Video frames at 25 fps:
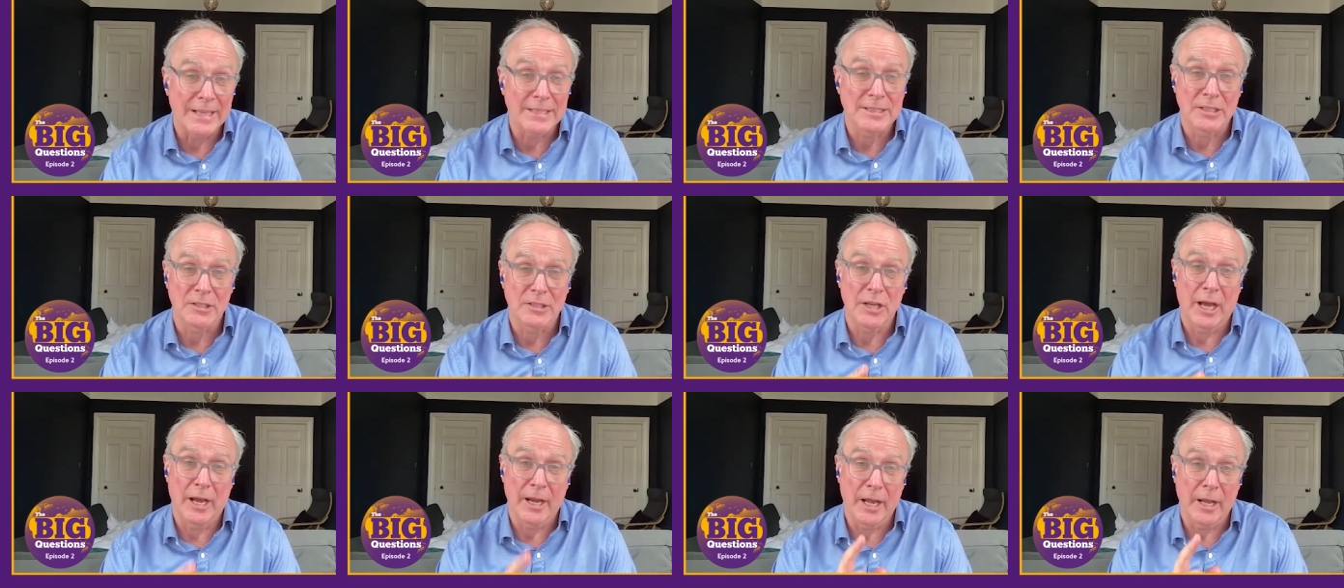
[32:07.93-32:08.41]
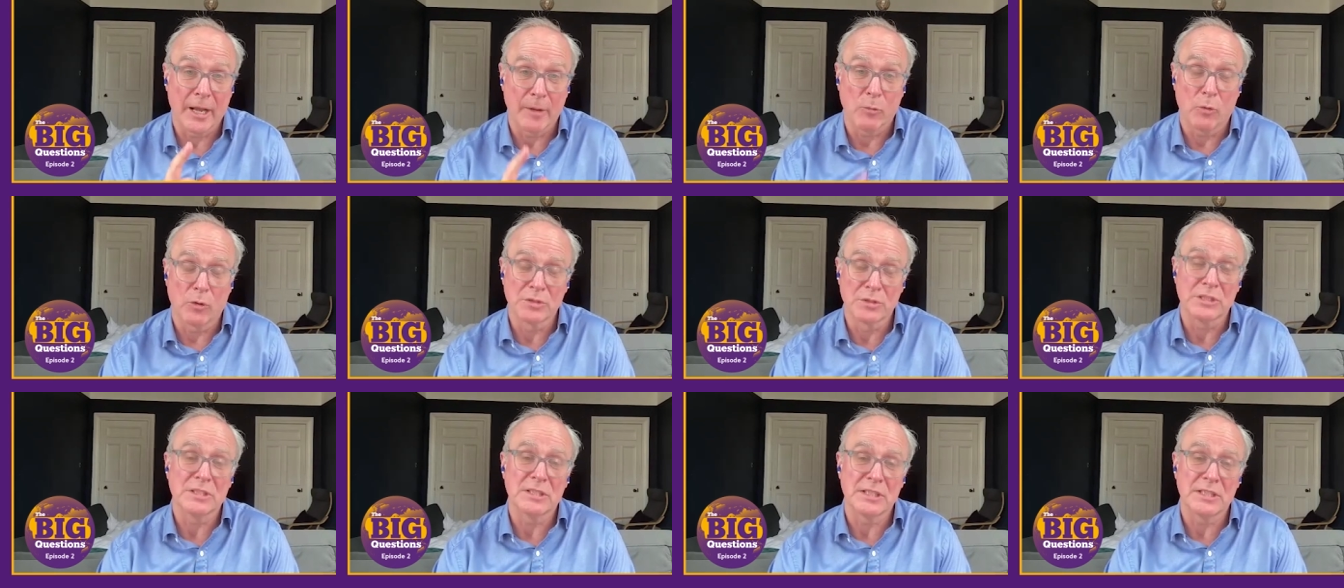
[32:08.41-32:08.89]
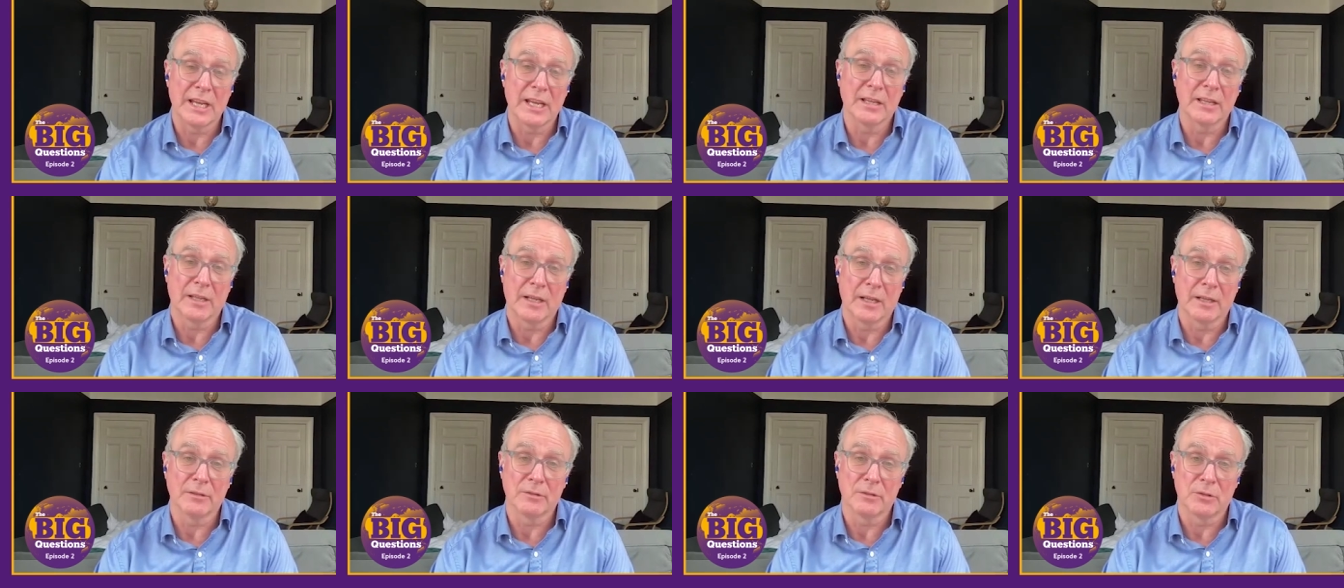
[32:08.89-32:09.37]
And that's and I
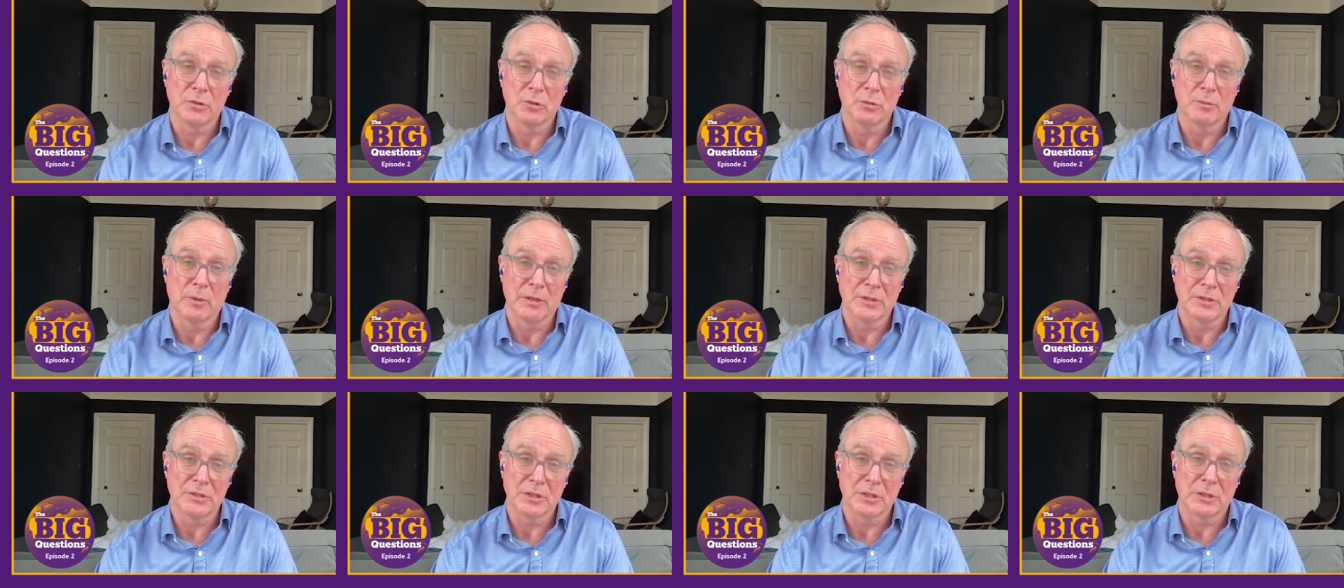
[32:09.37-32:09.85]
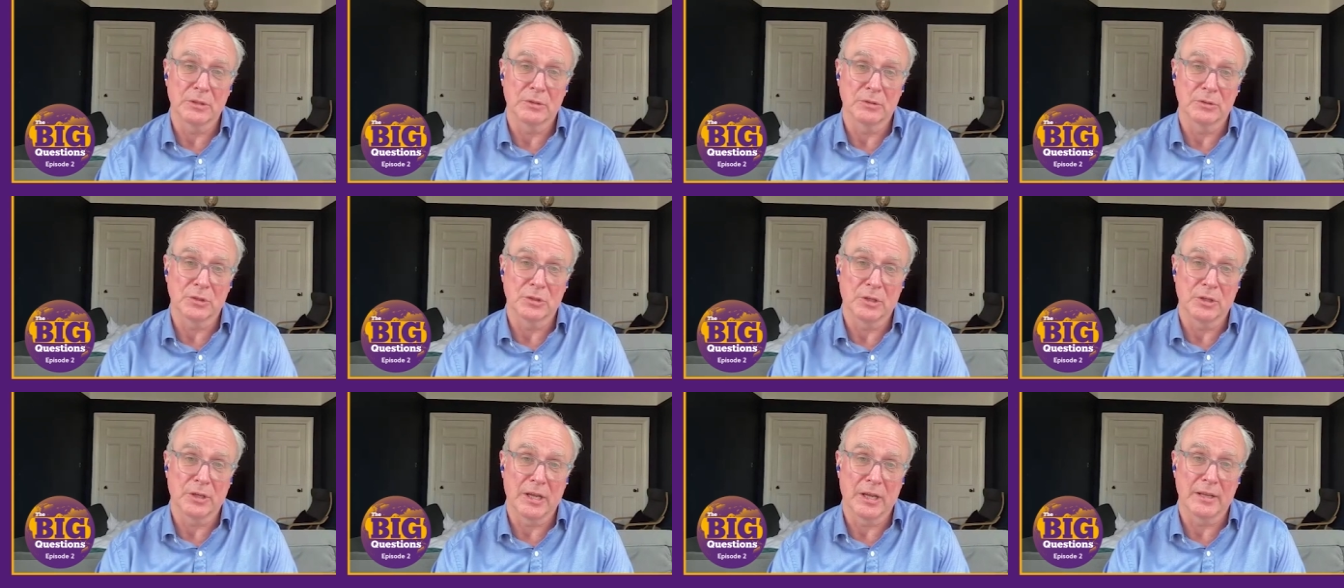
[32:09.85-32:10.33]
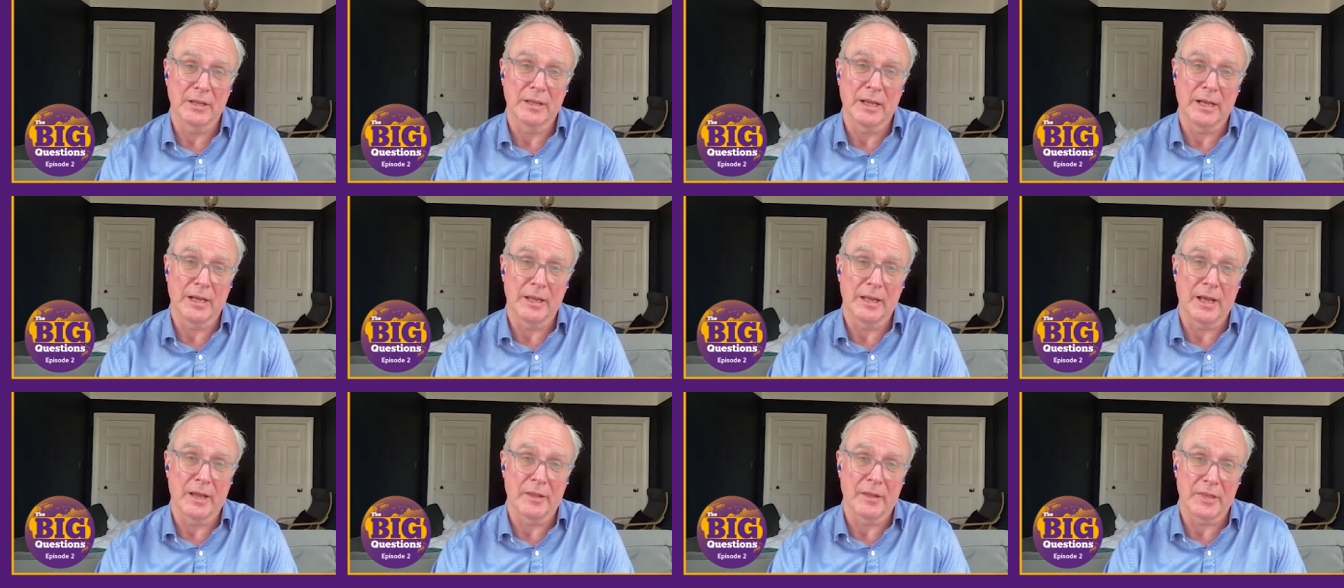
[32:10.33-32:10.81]
wasn't saying that two months ago,
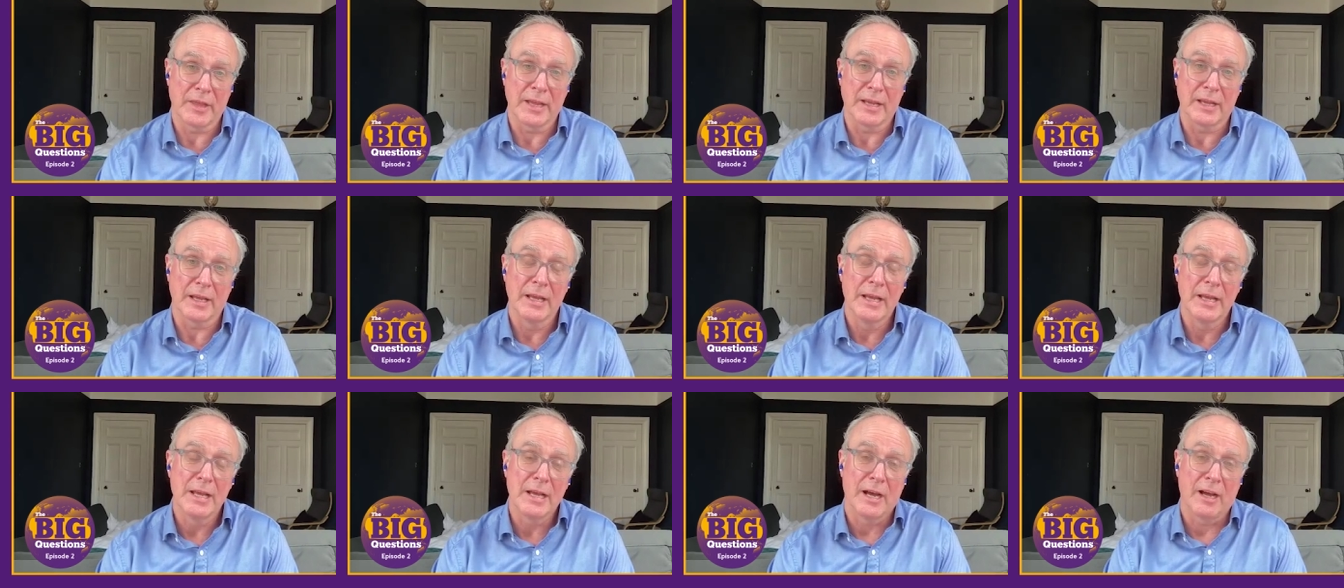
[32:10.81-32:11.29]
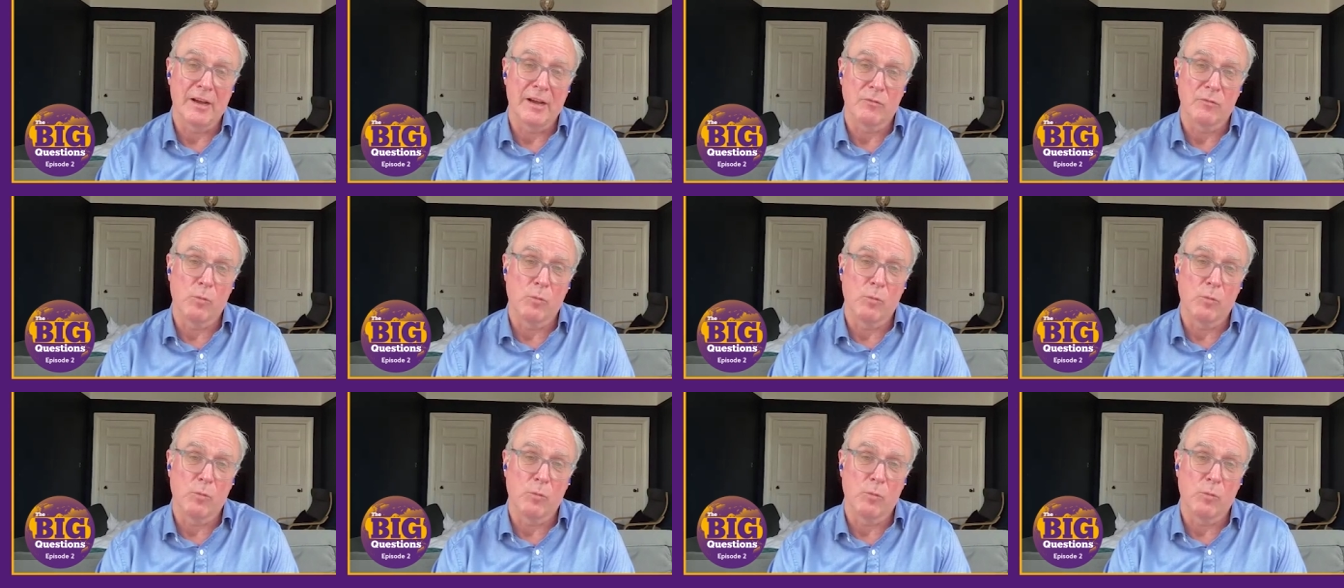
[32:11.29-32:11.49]
John. I I, I think